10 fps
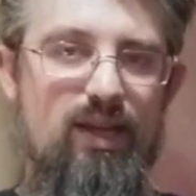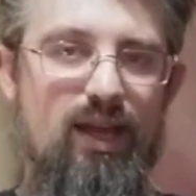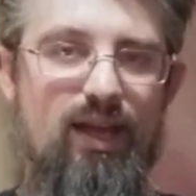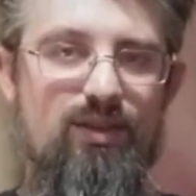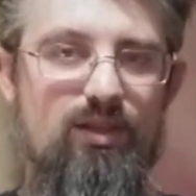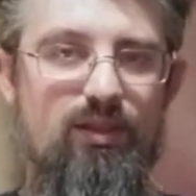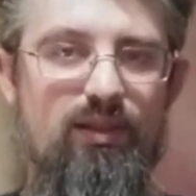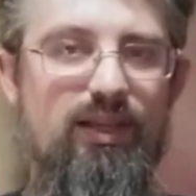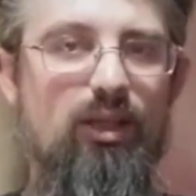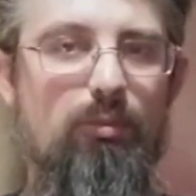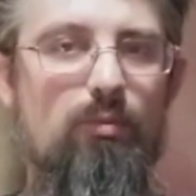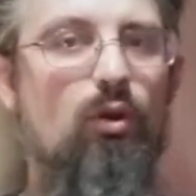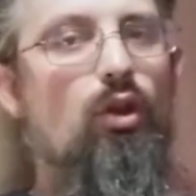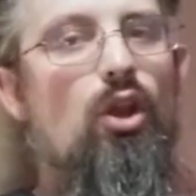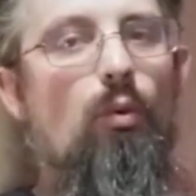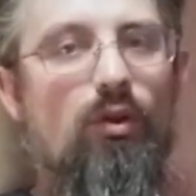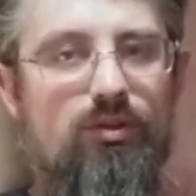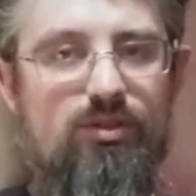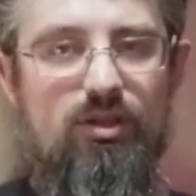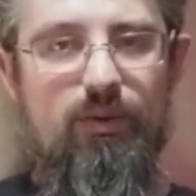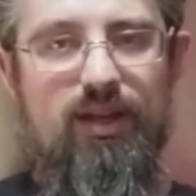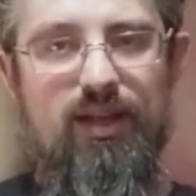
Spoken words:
There's a little bit more nuance to it,